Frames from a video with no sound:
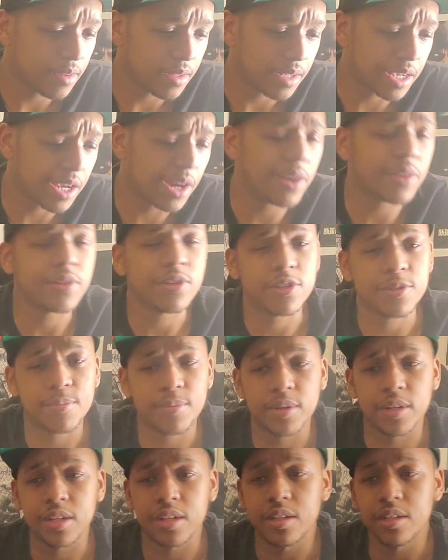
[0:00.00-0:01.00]
Characters are
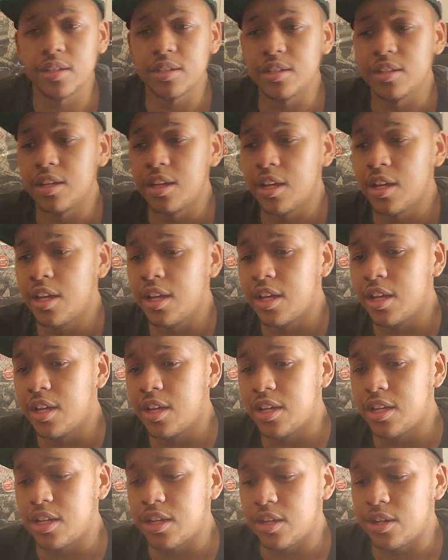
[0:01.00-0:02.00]
pretty good.
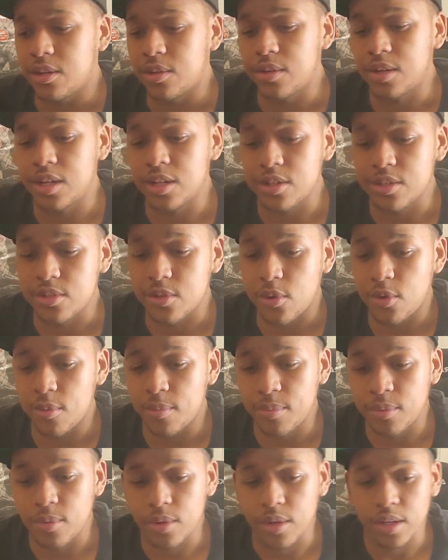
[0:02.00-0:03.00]
You know, Hunter's
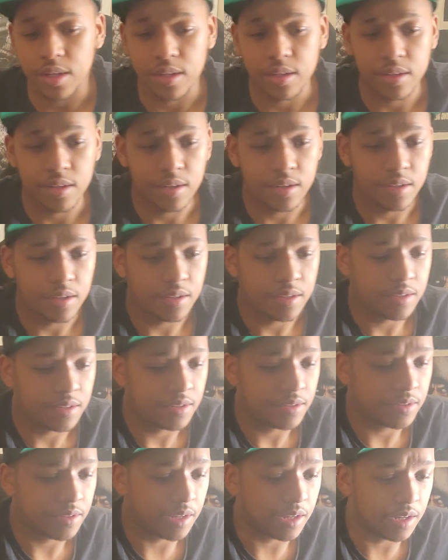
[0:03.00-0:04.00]
homeboy
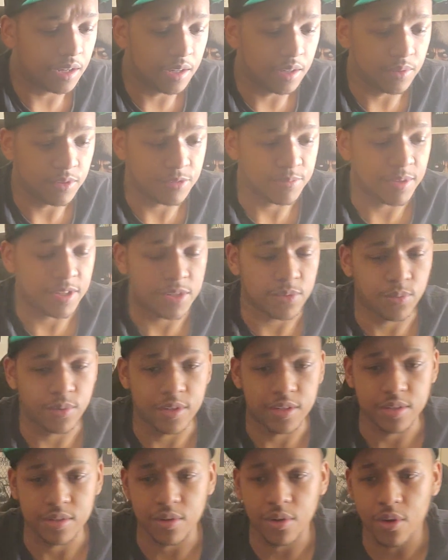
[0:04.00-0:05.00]
was messing
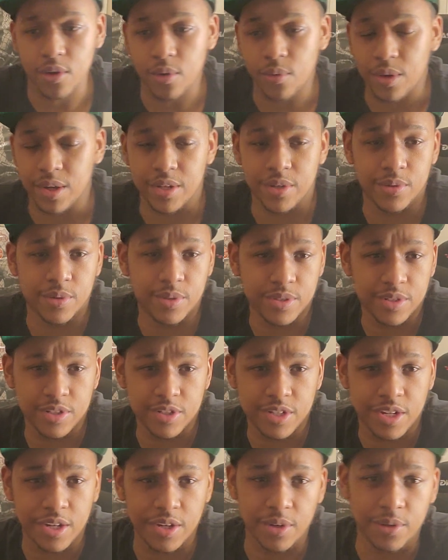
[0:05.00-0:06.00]
with his girl while he was in
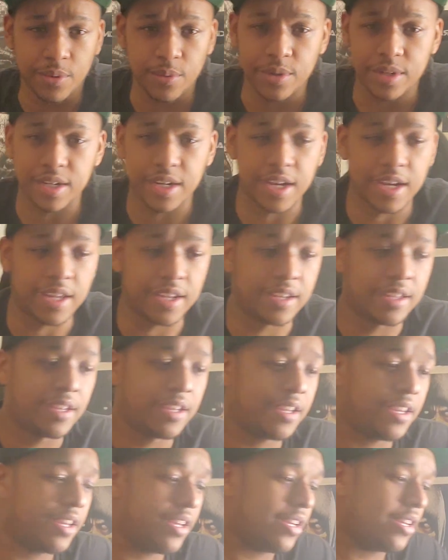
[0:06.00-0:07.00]
jail and whatnot.
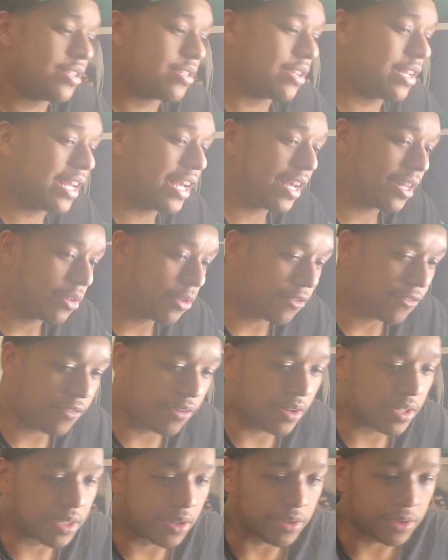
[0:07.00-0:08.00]
So they had a little
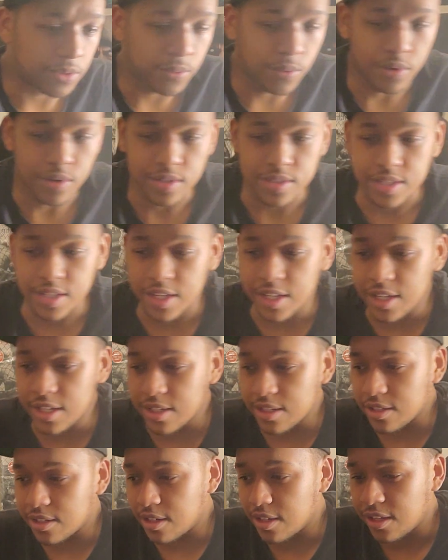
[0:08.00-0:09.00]
falling out towards the
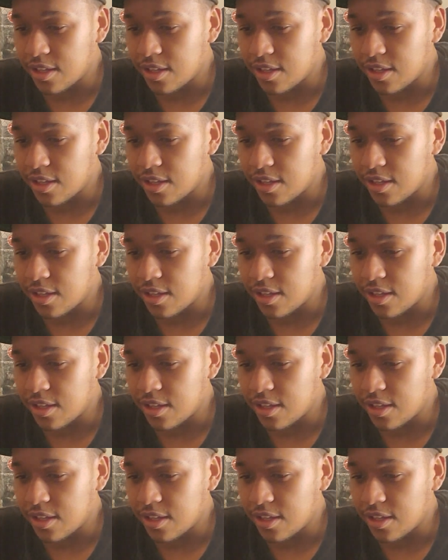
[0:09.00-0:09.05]
end.